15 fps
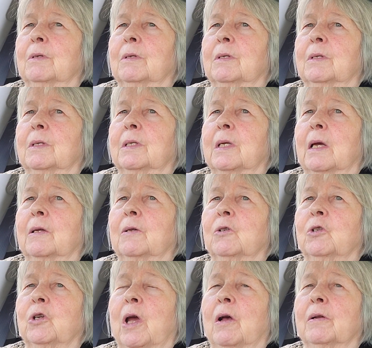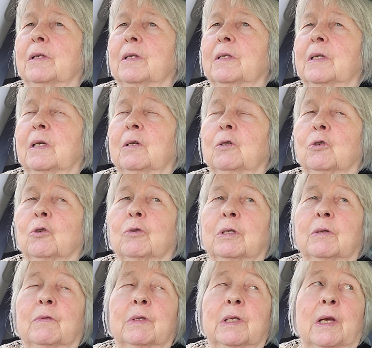second child at St.
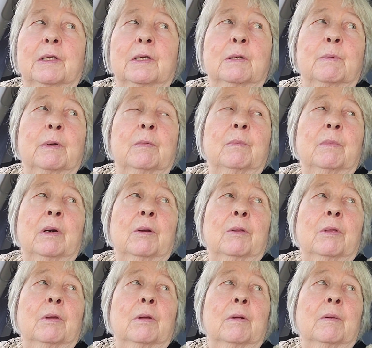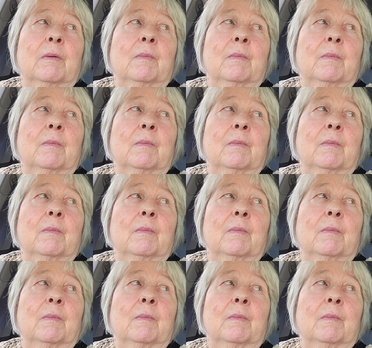Joseph's Hospital, Martha.